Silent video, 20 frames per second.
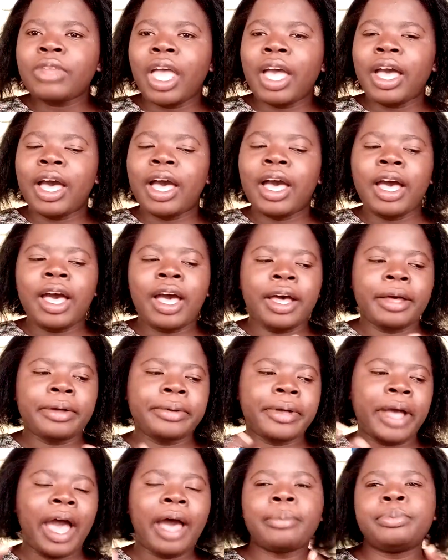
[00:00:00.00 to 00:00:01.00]

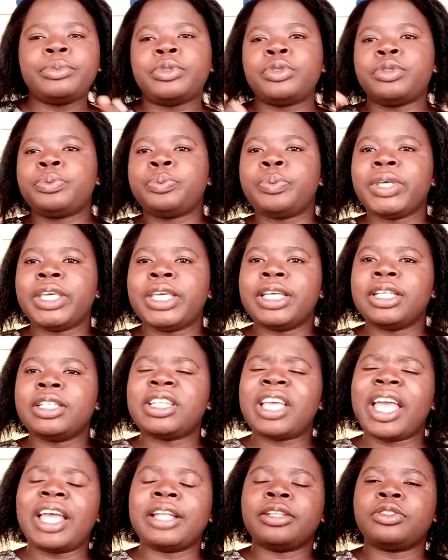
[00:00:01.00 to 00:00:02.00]
up to speed,
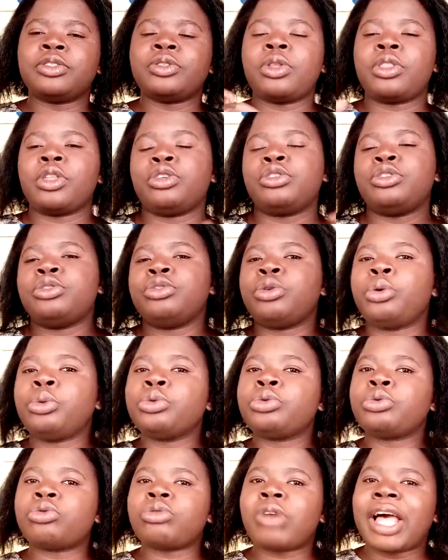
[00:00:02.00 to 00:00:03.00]
and so that you
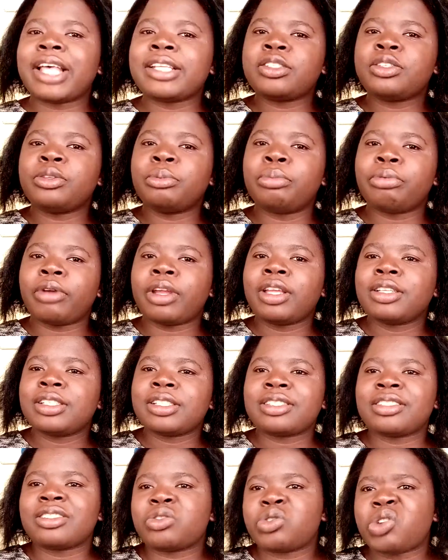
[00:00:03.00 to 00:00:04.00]
don't rust, your brain
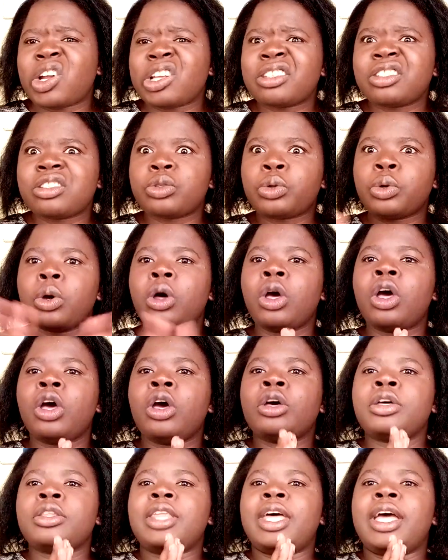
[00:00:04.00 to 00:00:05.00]
doesn't rust, so
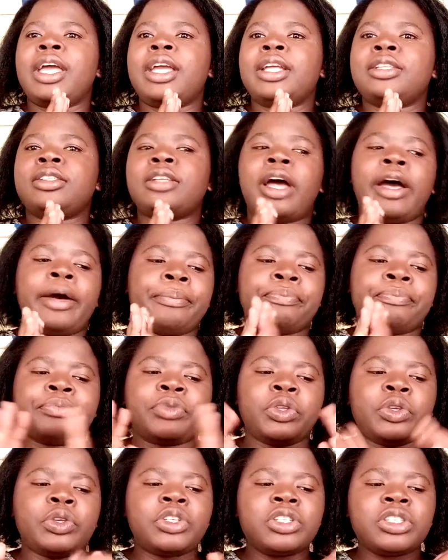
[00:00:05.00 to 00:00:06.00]
that
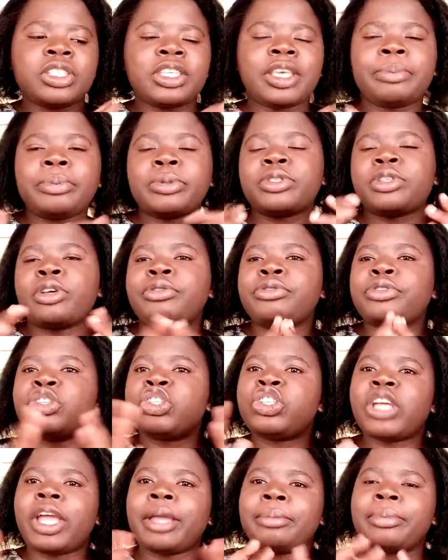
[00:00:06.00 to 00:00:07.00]
you just keep yourself in
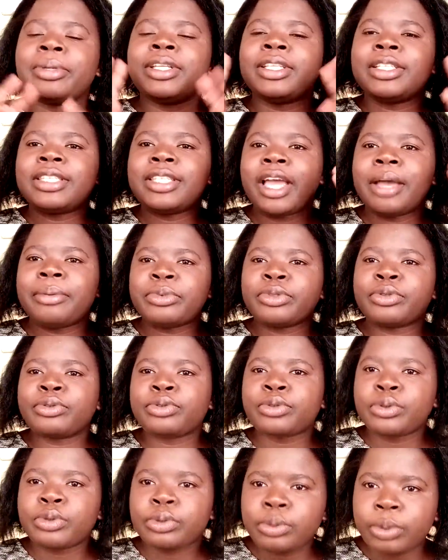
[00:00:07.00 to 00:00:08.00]
shape in terms of
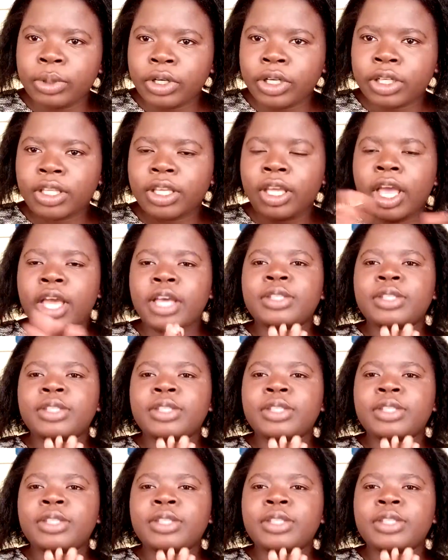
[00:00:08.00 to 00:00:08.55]
schoolwork.